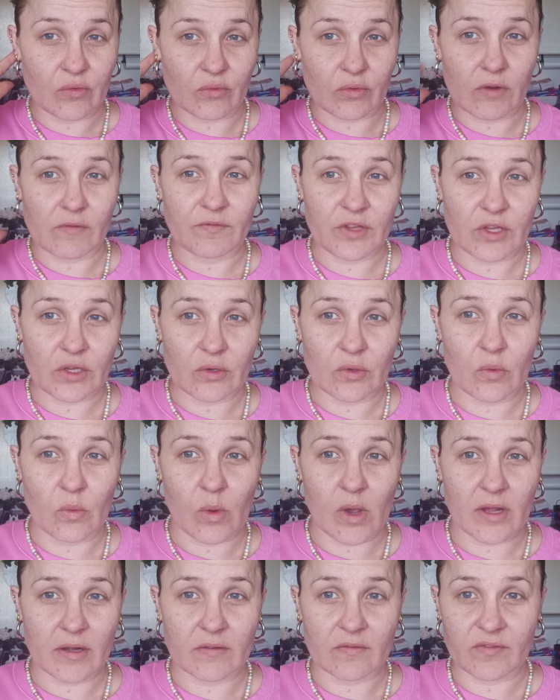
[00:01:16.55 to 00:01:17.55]
review
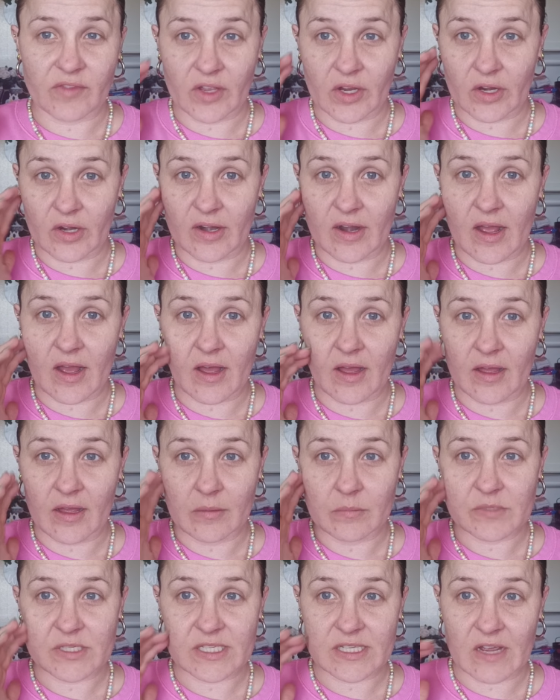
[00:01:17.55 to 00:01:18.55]
one of their
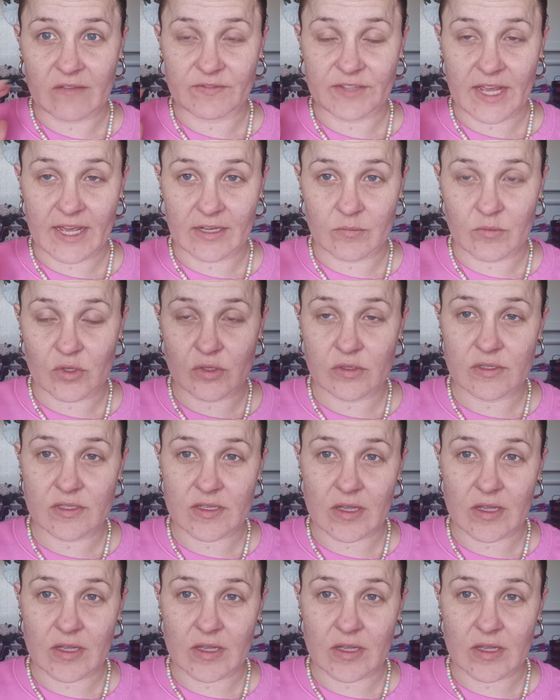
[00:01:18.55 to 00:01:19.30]
stuffed animals.